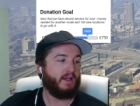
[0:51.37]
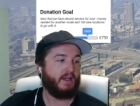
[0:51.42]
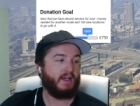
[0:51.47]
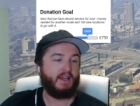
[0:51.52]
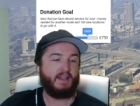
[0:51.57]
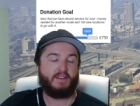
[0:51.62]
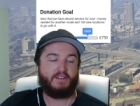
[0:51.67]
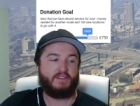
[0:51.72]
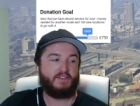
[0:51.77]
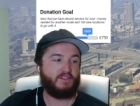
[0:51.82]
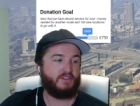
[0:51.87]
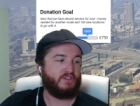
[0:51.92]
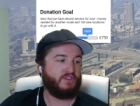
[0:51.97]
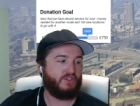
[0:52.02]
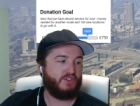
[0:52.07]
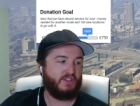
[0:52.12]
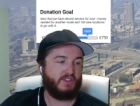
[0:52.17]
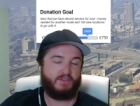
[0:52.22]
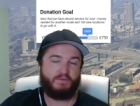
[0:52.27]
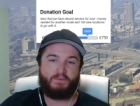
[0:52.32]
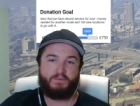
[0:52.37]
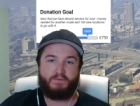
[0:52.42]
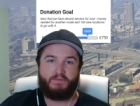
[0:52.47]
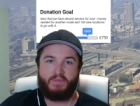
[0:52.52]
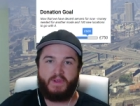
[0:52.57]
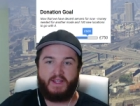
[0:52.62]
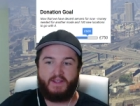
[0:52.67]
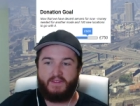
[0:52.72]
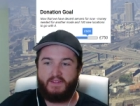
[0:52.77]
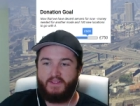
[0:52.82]
It's just
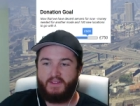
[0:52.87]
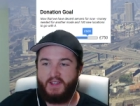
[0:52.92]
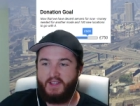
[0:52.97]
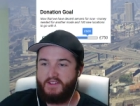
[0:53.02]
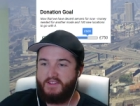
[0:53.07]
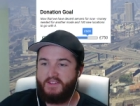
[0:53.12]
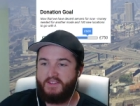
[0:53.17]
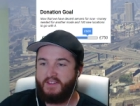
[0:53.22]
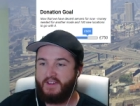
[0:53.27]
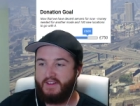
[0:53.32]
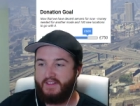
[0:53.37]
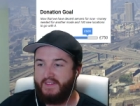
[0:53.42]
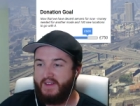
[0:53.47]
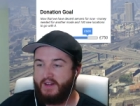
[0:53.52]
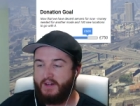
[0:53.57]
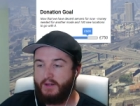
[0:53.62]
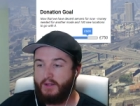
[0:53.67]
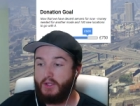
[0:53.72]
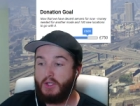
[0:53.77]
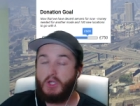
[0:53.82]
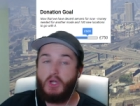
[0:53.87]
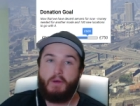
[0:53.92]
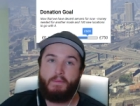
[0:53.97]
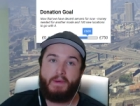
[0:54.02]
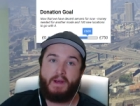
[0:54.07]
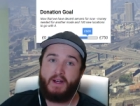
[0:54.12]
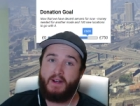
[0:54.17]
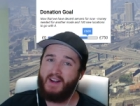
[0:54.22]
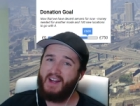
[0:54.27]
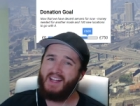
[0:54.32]
it, it's just going to sound a lot
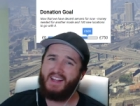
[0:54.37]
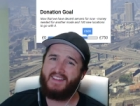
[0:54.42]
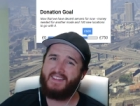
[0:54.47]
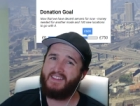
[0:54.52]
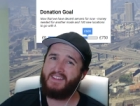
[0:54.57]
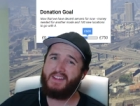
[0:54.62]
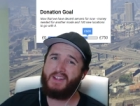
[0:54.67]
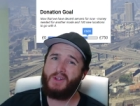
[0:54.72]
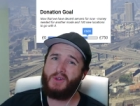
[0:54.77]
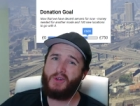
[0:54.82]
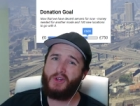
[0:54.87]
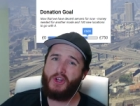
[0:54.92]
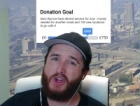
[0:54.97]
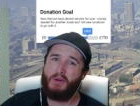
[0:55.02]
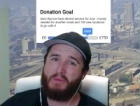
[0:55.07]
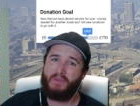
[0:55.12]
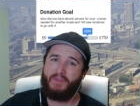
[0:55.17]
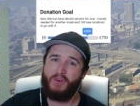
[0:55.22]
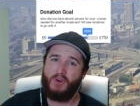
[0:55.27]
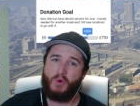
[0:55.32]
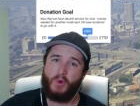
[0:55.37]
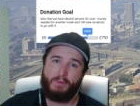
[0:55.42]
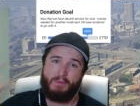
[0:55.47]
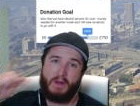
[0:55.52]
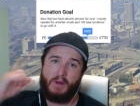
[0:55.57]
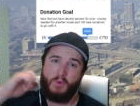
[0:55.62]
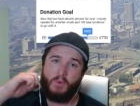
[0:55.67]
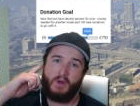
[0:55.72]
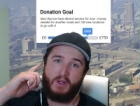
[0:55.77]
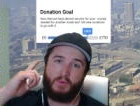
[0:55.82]
better. I listened to the audio before with my
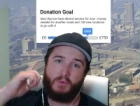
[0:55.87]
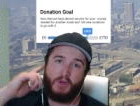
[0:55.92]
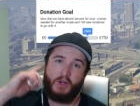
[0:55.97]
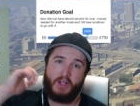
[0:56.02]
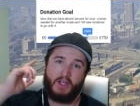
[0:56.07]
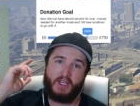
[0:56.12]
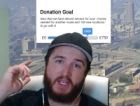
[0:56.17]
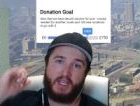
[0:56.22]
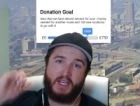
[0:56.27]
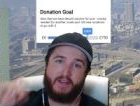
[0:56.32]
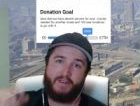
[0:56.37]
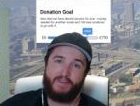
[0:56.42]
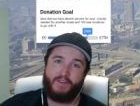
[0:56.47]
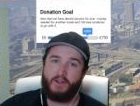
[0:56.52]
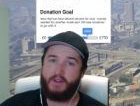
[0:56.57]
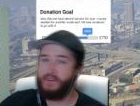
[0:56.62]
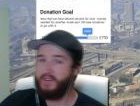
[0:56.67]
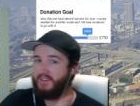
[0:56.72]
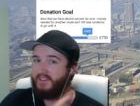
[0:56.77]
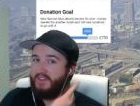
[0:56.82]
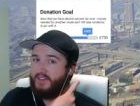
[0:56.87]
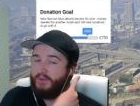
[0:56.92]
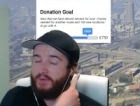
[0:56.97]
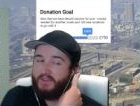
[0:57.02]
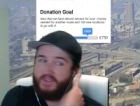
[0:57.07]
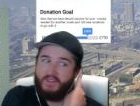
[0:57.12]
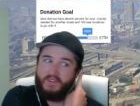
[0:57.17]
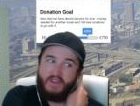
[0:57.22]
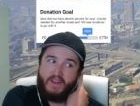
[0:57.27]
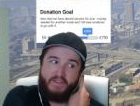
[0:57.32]
one working earphone because this
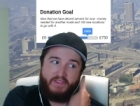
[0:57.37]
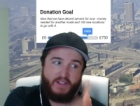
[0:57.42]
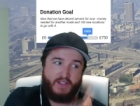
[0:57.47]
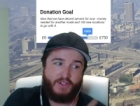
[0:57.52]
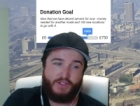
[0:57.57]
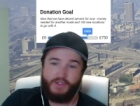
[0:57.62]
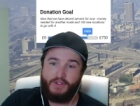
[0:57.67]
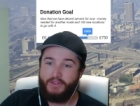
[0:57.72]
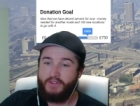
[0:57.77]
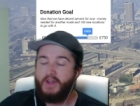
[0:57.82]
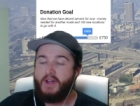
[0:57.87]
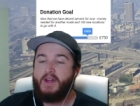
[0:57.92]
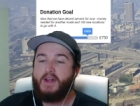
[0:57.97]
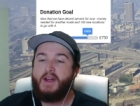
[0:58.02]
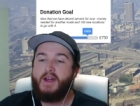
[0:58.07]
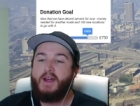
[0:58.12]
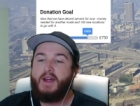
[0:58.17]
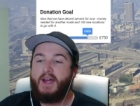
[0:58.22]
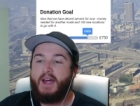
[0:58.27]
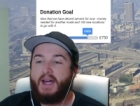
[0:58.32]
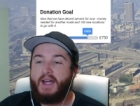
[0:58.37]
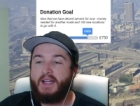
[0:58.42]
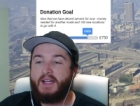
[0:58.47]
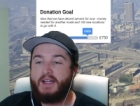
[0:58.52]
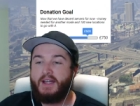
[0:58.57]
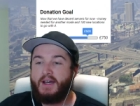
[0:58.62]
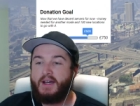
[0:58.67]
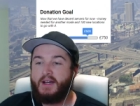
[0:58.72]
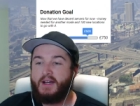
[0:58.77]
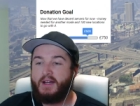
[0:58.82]
one's just having issues. And
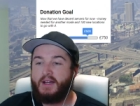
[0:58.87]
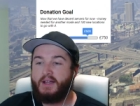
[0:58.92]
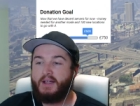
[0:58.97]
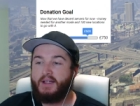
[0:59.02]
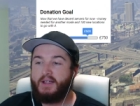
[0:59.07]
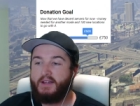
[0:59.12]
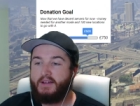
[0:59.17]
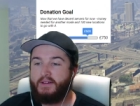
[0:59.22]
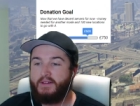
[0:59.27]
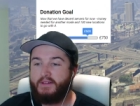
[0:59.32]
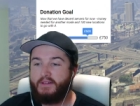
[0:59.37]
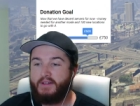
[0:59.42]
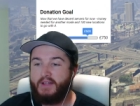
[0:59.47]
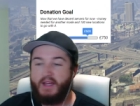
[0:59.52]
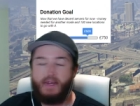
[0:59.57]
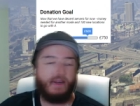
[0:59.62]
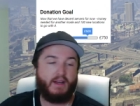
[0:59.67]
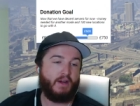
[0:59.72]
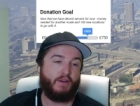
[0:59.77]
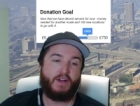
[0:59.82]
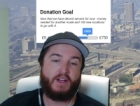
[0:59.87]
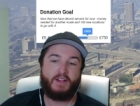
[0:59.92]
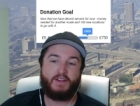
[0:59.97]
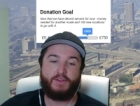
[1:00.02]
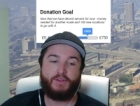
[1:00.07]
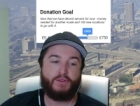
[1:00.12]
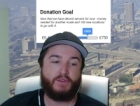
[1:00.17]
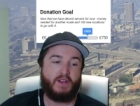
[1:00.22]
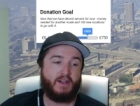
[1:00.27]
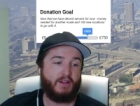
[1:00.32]
uh, yeah, I reckon this
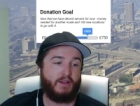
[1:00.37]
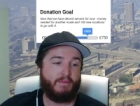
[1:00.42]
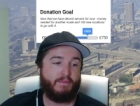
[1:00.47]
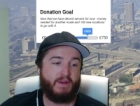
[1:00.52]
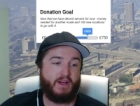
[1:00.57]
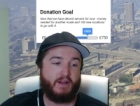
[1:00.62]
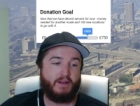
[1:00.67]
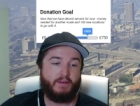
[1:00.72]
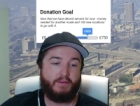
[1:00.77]
will sound a lot better.